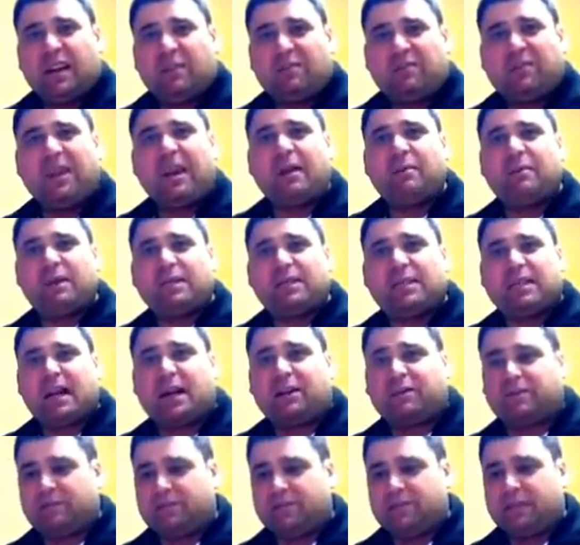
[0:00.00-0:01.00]
family
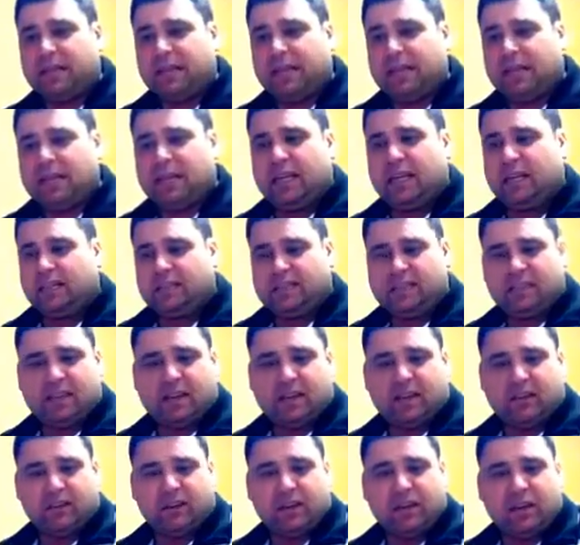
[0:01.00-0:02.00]
stuff. And
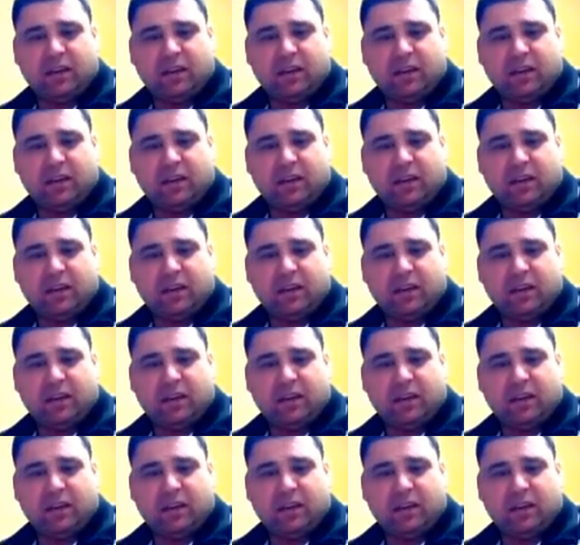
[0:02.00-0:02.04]
so,